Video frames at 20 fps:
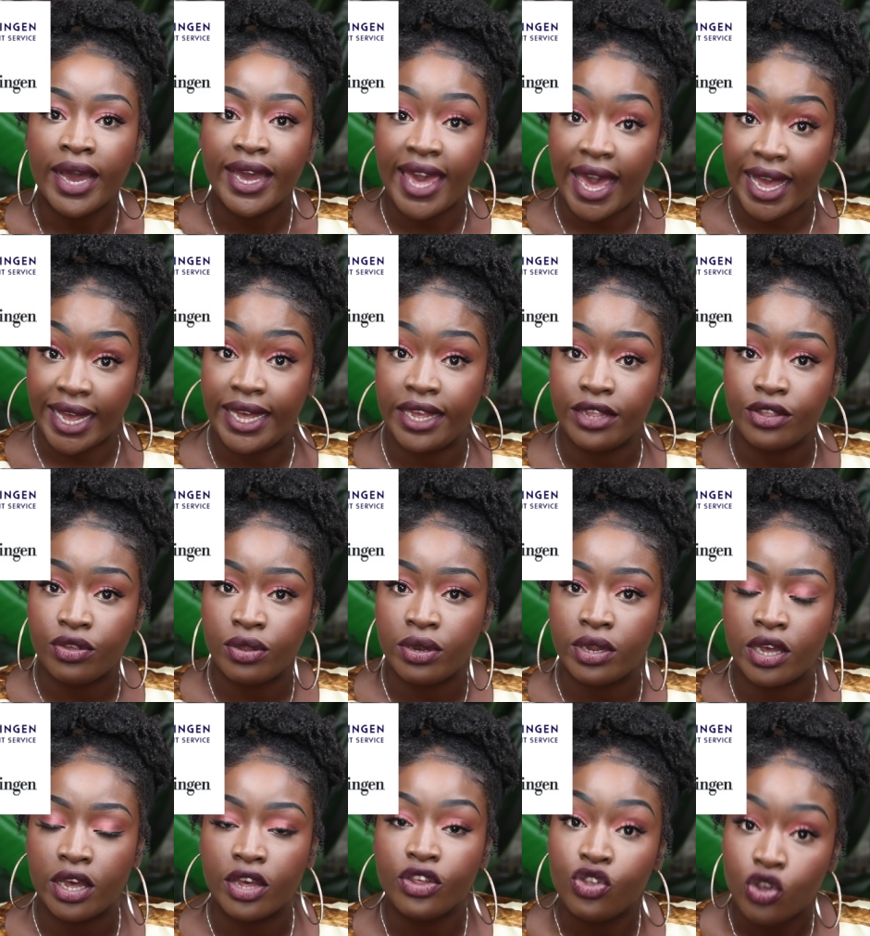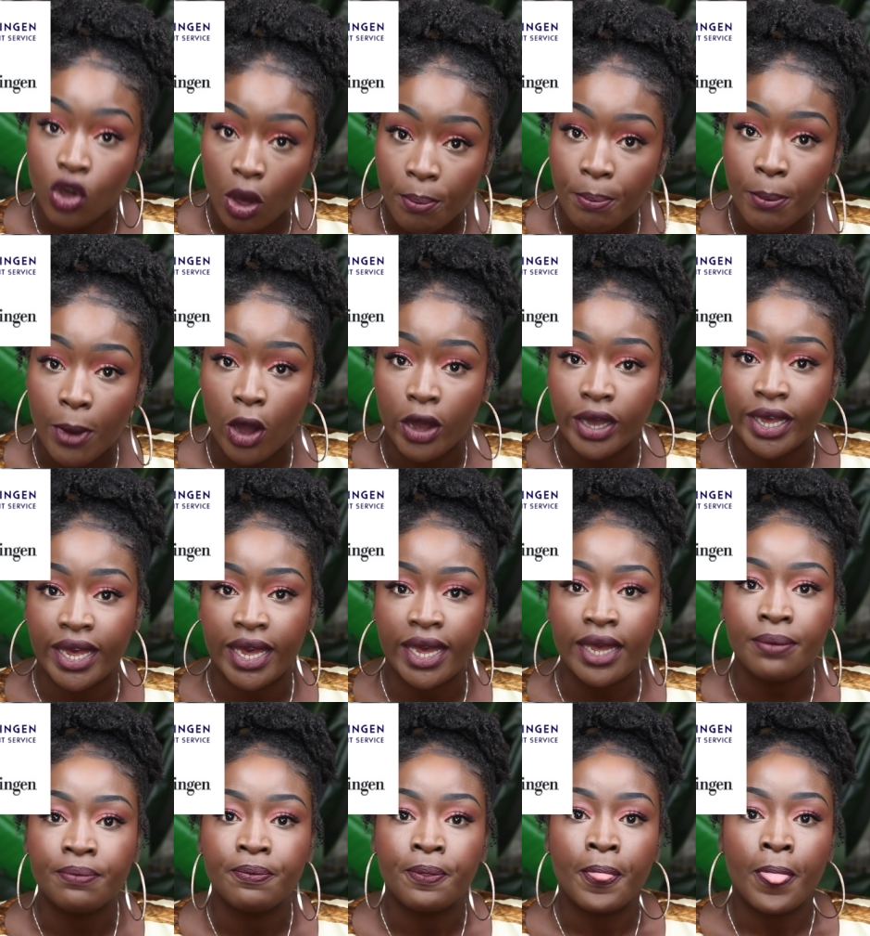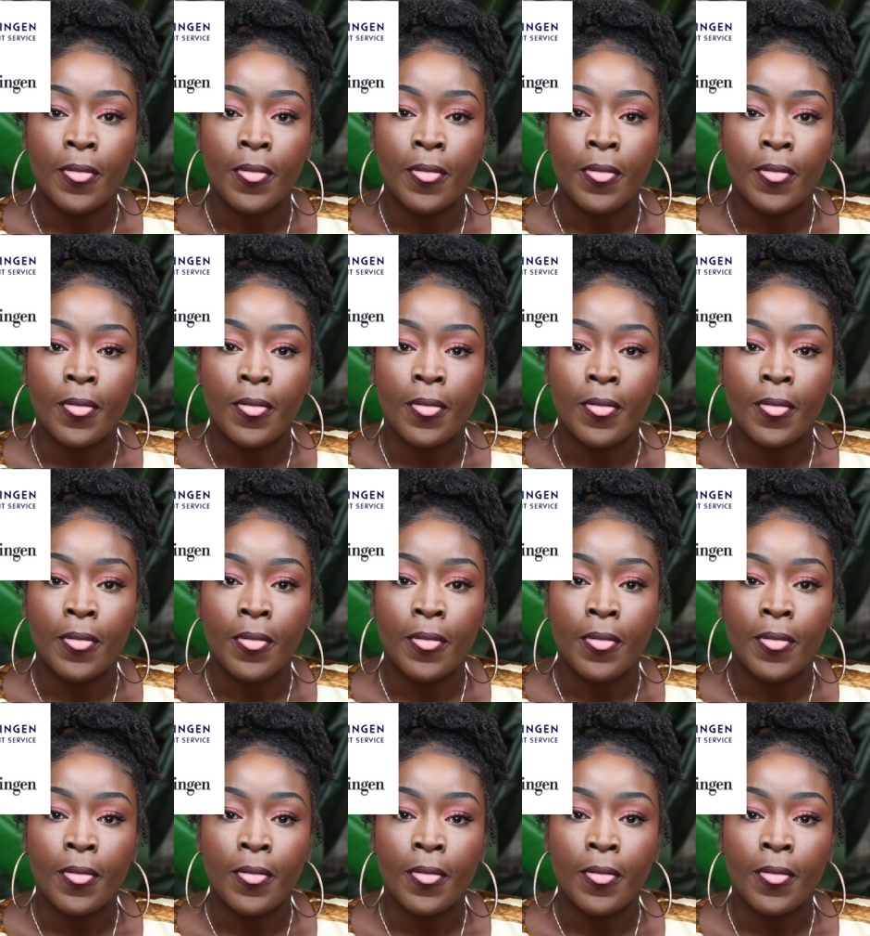get into the job market,